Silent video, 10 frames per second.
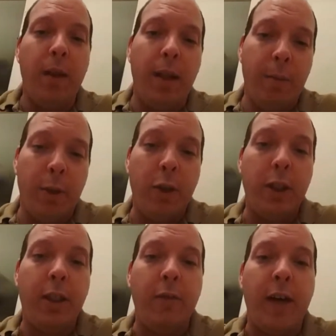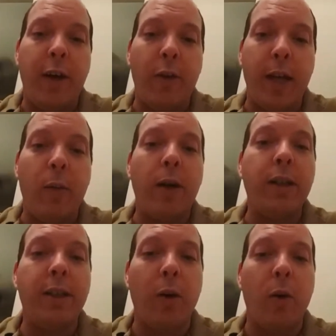emergency radio network,
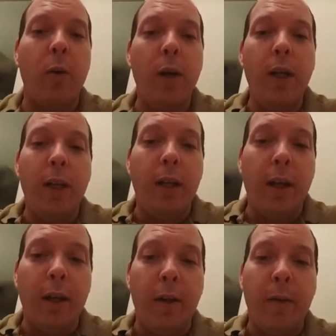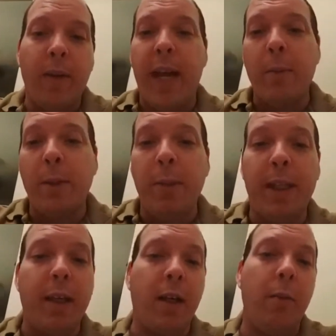so Camp
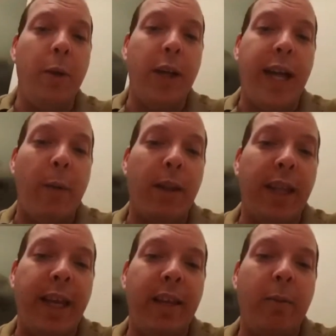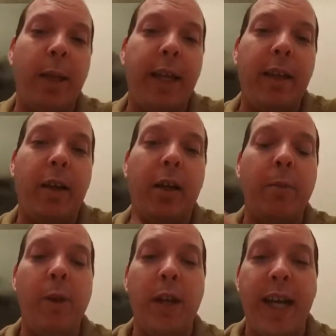Smith could communicate with Latham. Latham could
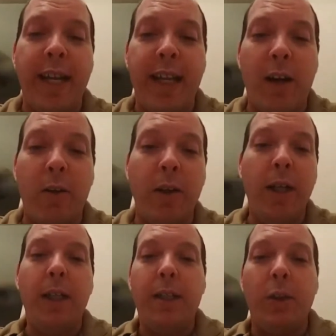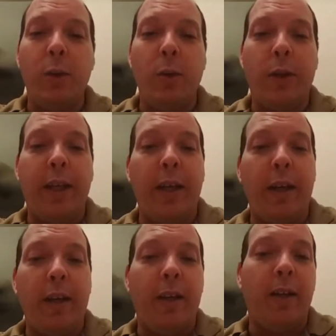communicate down to
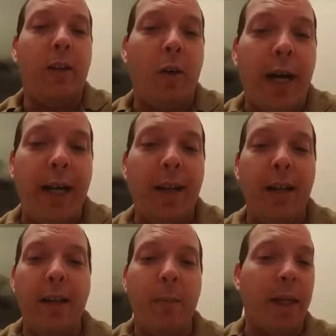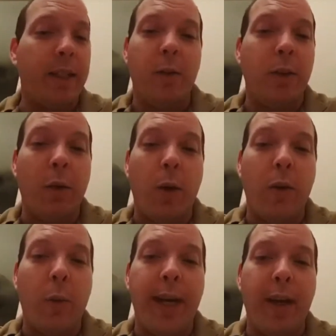Long Island because there was no
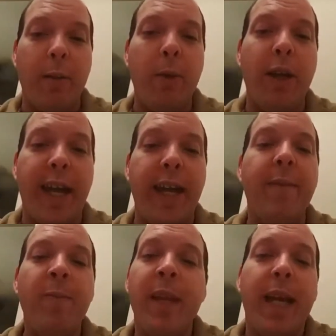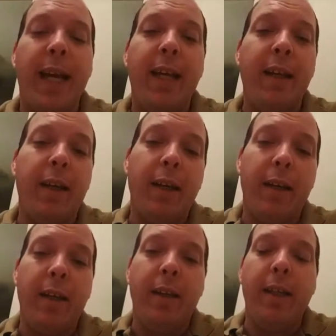other way to communicate, and
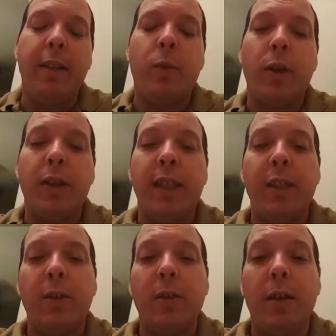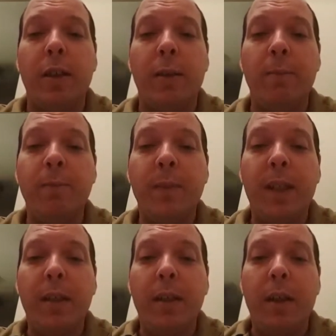these were essential
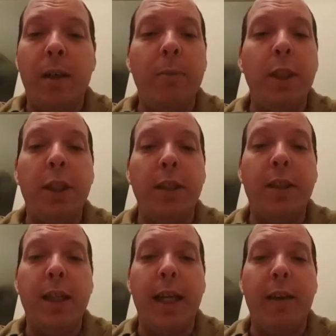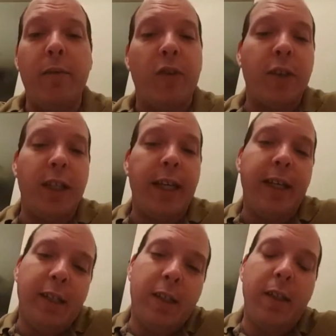missions. And the first thing
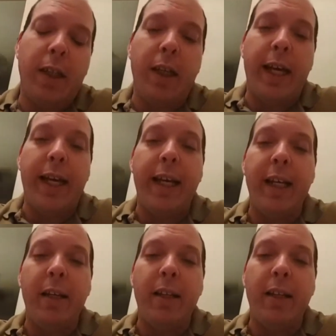is, at any